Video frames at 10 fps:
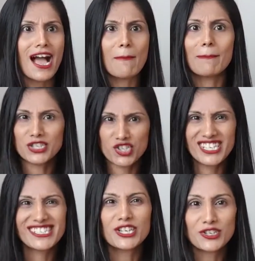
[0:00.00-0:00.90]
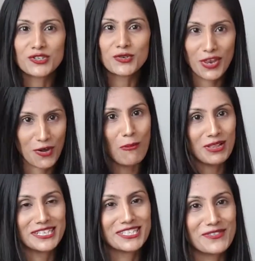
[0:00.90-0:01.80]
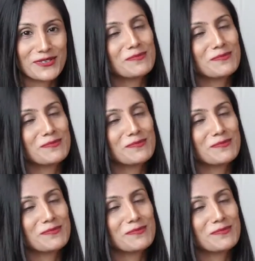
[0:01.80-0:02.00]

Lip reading: much easier to do than normal interviews.